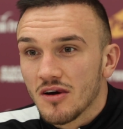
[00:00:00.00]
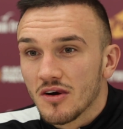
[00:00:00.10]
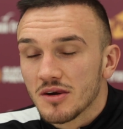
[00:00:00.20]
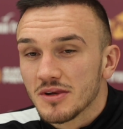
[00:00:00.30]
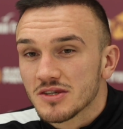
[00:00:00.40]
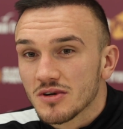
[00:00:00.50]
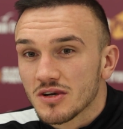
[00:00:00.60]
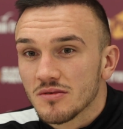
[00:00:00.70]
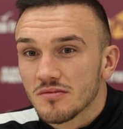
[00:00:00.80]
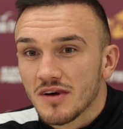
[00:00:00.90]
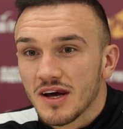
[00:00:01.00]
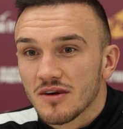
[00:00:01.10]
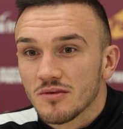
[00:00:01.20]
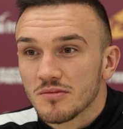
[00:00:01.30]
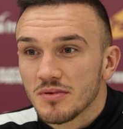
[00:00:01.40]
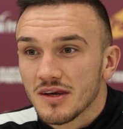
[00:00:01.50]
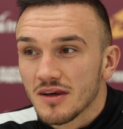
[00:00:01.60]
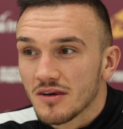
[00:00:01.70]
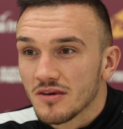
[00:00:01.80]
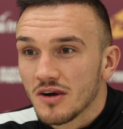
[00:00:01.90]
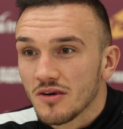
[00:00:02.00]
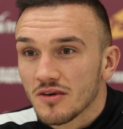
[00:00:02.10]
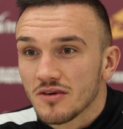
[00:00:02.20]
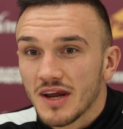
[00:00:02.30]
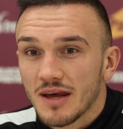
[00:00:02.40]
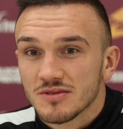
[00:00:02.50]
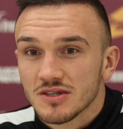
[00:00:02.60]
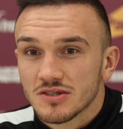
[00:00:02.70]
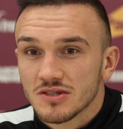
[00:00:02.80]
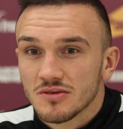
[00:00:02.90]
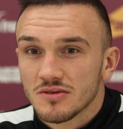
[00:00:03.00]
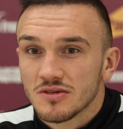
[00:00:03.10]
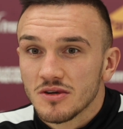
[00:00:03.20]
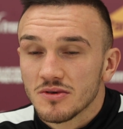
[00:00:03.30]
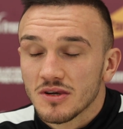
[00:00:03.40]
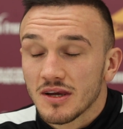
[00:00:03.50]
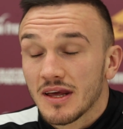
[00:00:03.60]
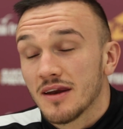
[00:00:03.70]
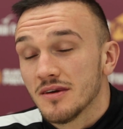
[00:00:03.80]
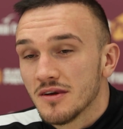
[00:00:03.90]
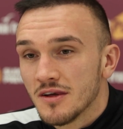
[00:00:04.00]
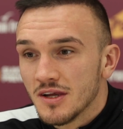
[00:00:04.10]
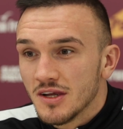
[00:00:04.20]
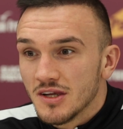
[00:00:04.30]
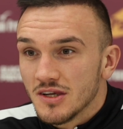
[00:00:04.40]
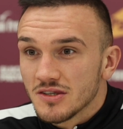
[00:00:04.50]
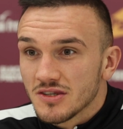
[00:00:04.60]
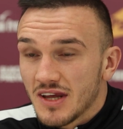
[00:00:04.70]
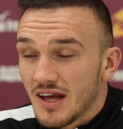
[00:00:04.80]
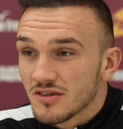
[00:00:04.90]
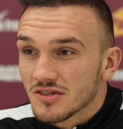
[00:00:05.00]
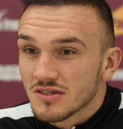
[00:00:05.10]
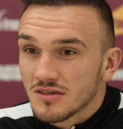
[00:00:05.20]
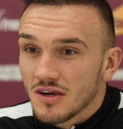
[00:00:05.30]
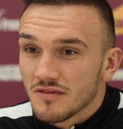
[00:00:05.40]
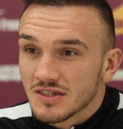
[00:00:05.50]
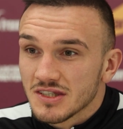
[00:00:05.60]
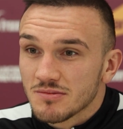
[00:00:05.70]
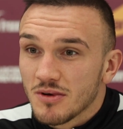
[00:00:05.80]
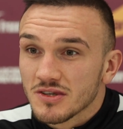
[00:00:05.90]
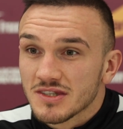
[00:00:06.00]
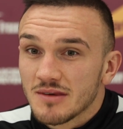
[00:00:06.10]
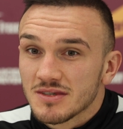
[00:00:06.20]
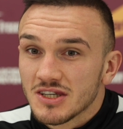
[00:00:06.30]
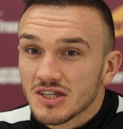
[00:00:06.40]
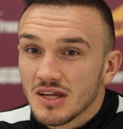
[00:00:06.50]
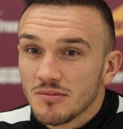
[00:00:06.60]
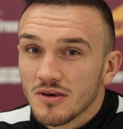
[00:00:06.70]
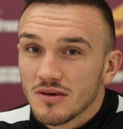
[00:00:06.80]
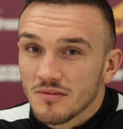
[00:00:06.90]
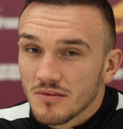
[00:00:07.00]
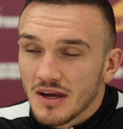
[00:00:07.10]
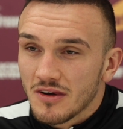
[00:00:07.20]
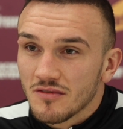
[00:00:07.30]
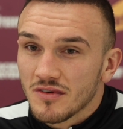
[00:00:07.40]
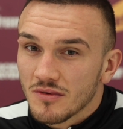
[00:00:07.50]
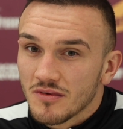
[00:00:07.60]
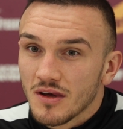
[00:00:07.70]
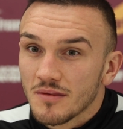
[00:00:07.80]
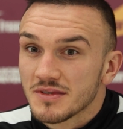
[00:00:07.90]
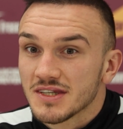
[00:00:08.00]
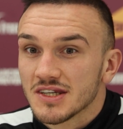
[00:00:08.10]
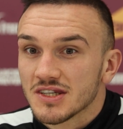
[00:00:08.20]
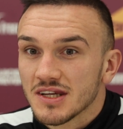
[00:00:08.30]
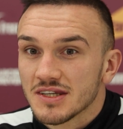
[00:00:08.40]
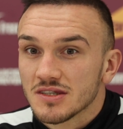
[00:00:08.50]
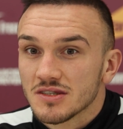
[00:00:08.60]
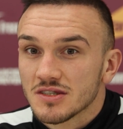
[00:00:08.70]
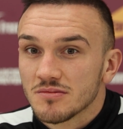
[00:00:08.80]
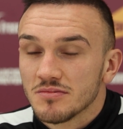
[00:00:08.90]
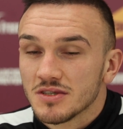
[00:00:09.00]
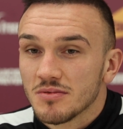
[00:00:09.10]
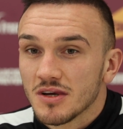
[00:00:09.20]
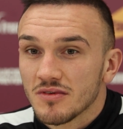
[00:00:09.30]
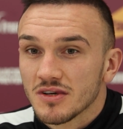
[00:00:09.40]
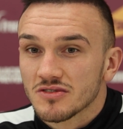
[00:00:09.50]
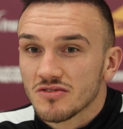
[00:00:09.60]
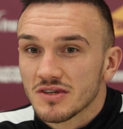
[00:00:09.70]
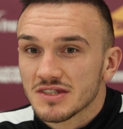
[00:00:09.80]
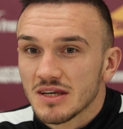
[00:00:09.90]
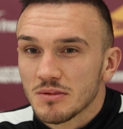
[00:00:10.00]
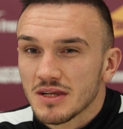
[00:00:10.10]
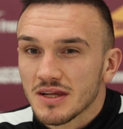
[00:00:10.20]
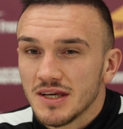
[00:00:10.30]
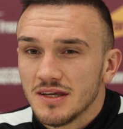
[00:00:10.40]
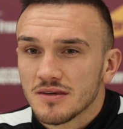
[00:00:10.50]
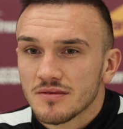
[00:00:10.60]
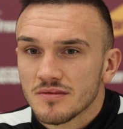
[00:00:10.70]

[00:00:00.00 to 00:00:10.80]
already been to a cup final would be another good aim to do it again. So yeah, just obviously small steps initially, but I do think we've got the potential here to be a real strong team in the league.